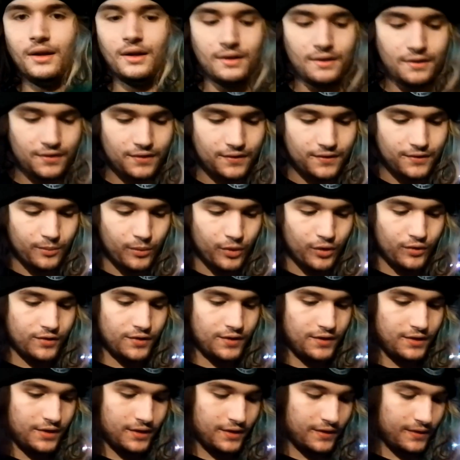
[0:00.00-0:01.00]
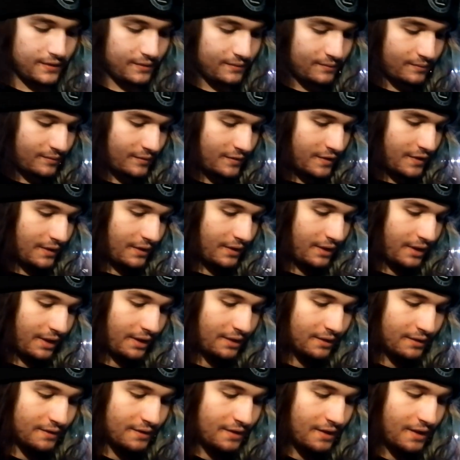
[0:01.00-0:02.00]
it was mostly just to
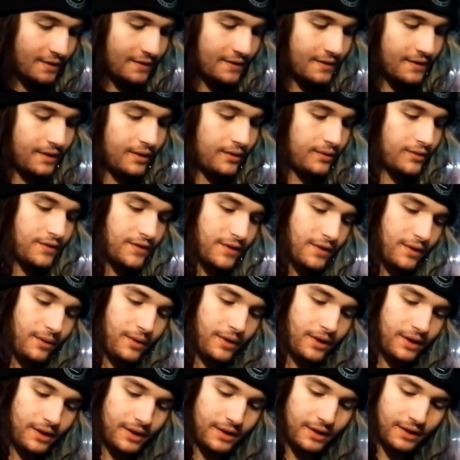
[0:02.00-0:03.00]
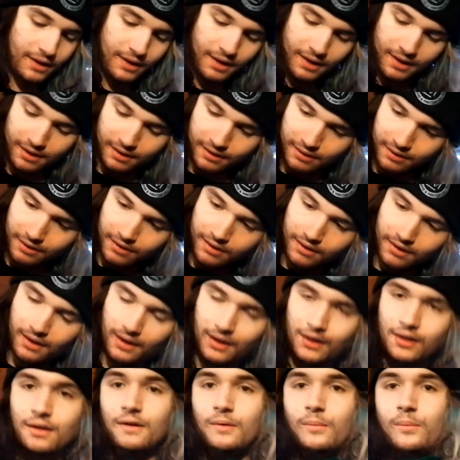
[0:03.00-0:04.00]
like test out sewing like that and
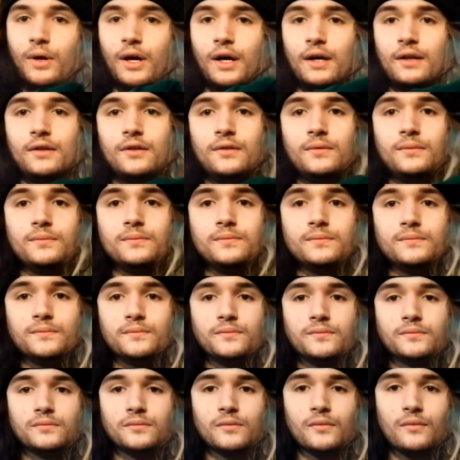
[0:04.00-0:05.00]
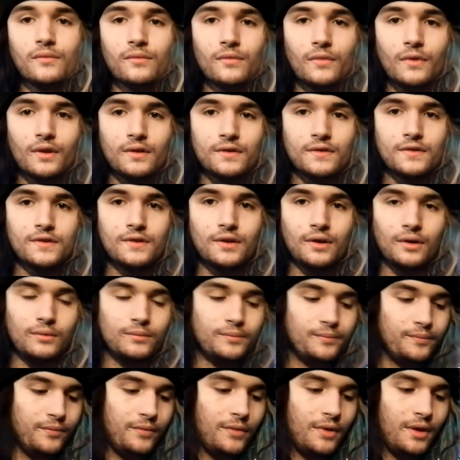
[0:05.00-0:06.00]
that kind of pattern. So
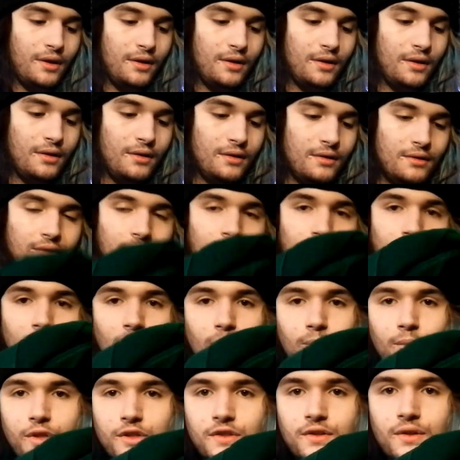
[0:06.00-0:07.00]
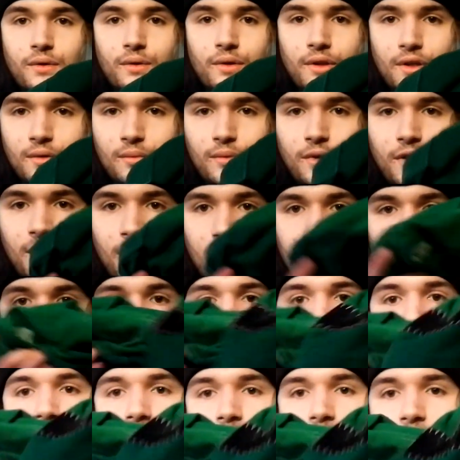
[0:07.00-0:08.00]
not much going on with these,
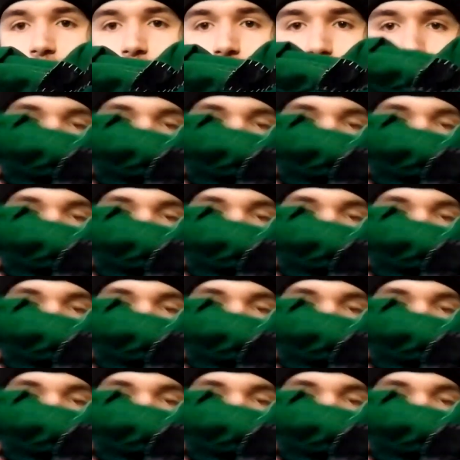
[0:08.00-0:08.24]
but they are a